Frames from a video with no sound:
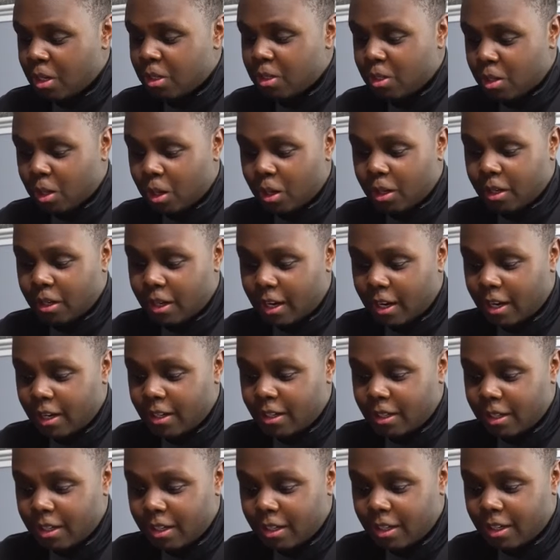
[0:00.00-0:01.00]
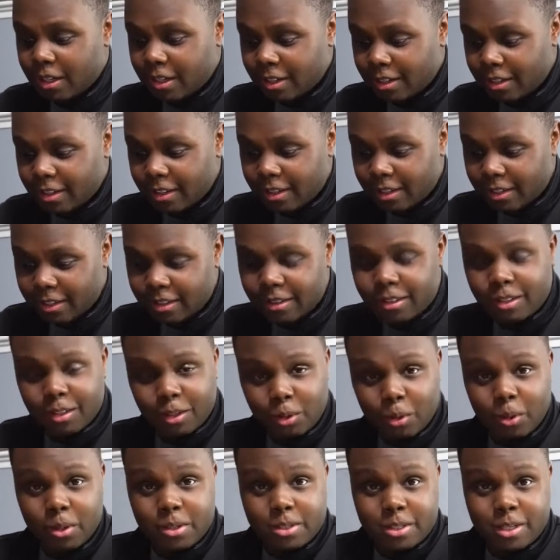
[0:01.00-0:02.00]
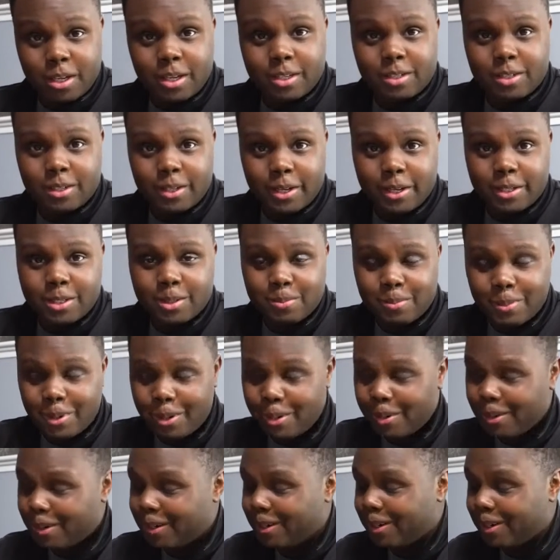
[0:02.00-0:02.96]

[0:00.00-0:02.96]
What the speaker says: turned on the noise cancellation mode,